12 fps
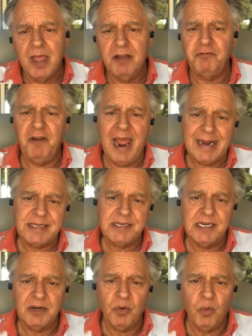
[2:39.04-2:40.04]
in fact,
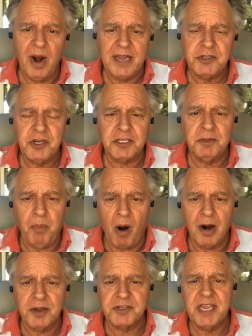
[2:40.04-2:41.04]
when I took the
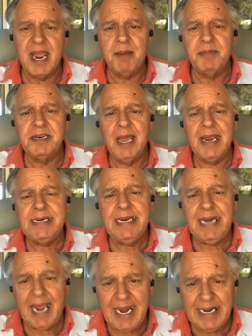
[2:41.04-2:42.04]
bar exam in
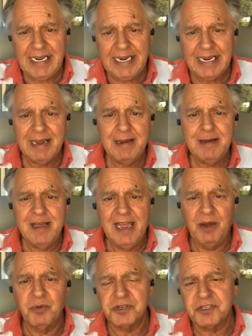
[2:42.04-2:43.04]
1980,
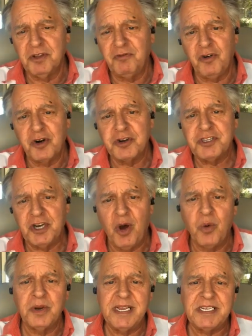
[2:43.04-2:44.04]
it was the first and
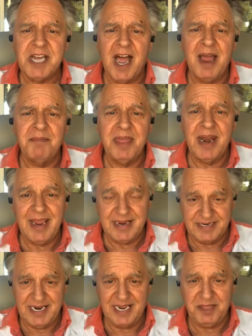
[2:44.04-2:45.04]
only time that I
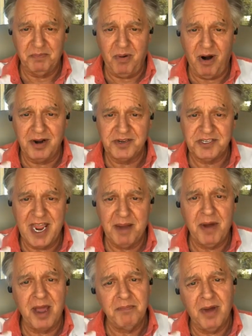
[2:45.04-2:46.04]
could take the bar
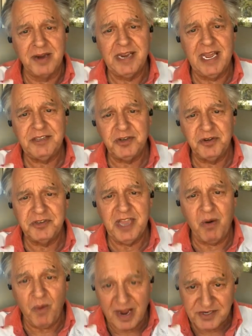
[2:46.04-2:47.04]
exam on Monday,
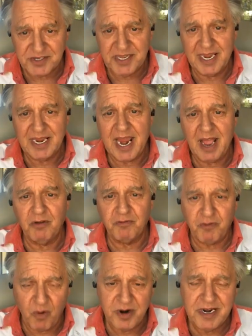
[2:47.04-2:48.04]
Tuesday, Wednesday in
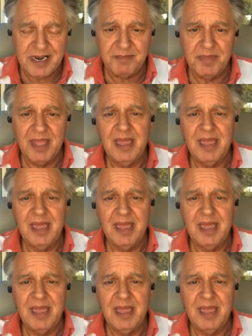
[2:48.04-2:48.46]
California,